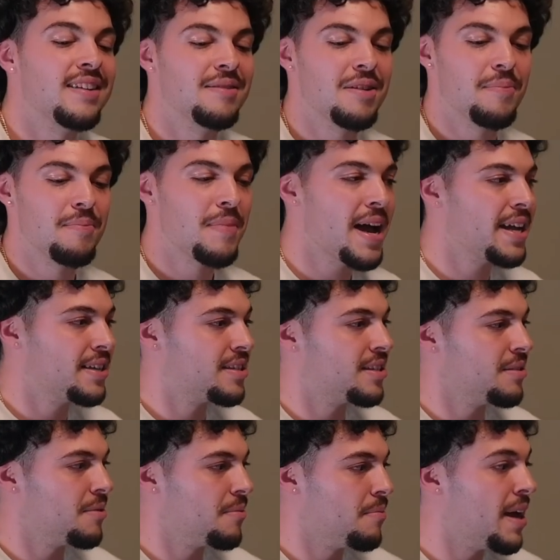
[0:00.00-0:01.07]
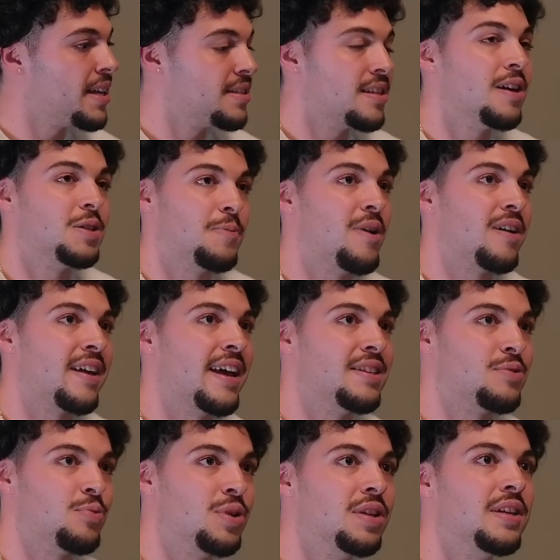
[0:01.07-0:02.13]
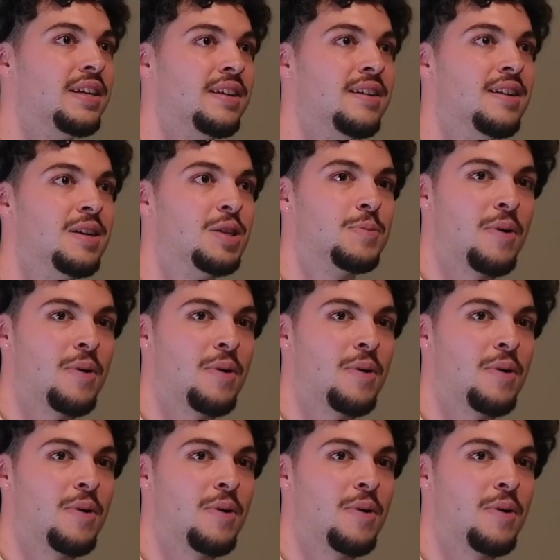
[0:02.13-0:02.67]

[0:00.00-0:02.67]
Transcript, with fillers: And yeah. Mike's, Mike Studd's podcast really